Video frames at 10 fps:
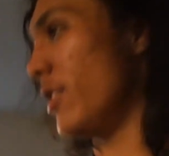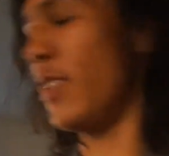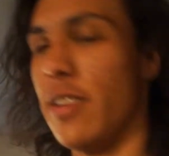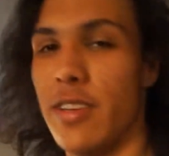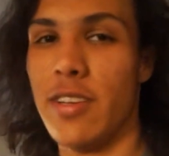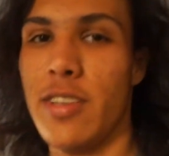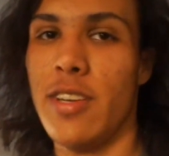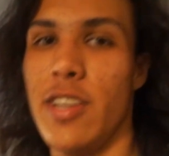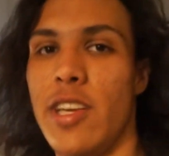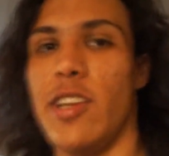You're
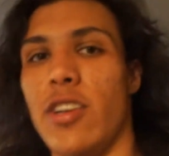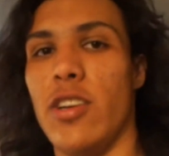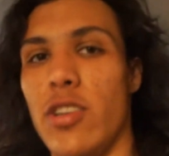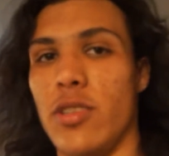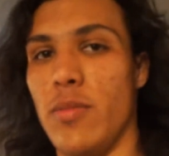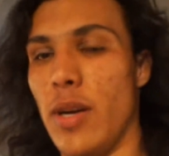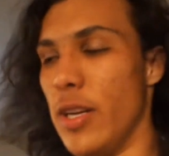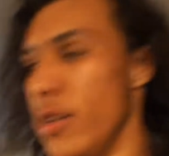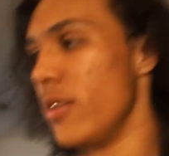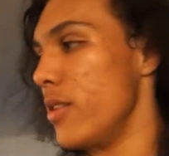gonna hurt
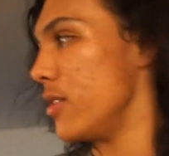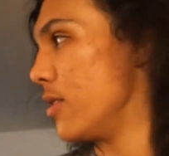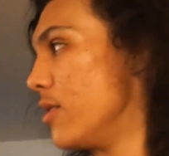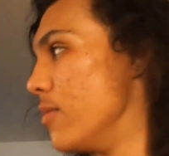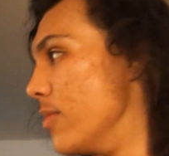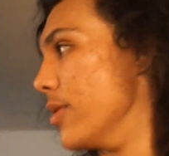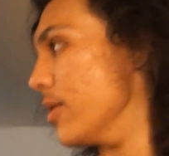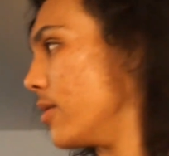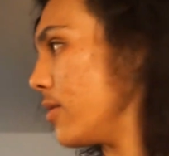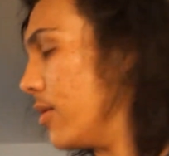somebody.
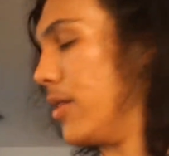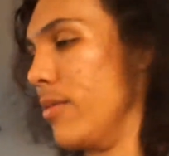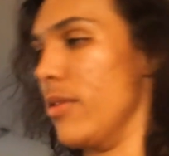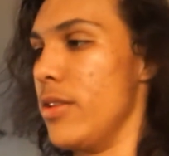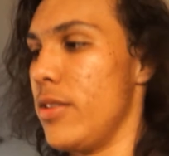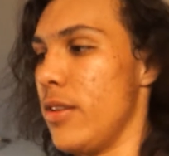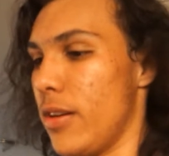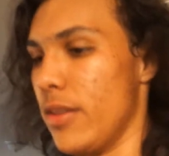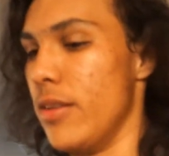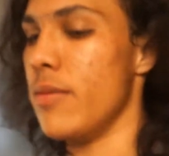But anyway, it's all
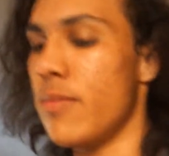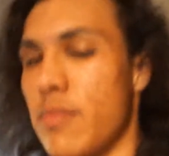good.